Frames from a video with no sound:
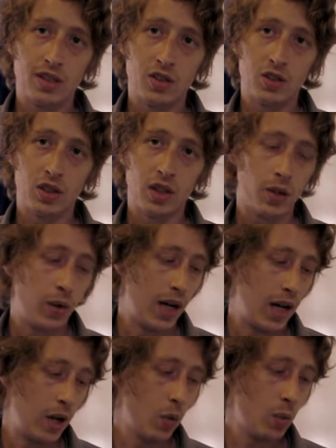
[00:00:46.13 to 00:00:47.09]
So
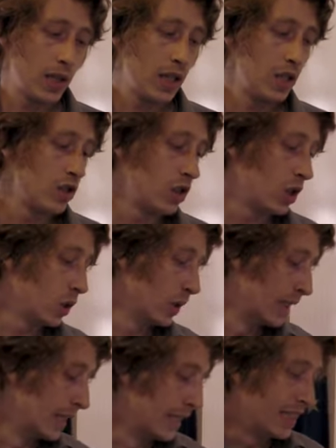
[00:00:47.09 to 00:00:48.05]
what we're going to do
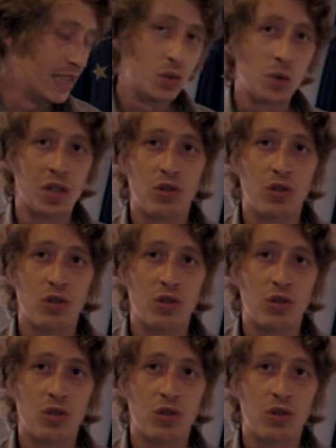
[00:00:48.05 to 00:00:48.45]
is we're